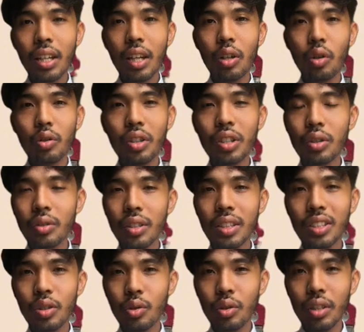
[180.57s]
in order to each
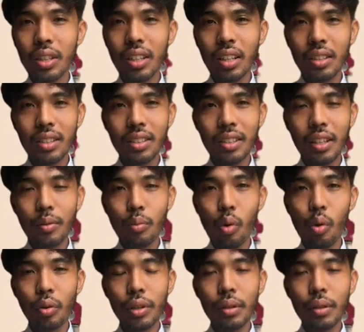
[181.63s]
student understand more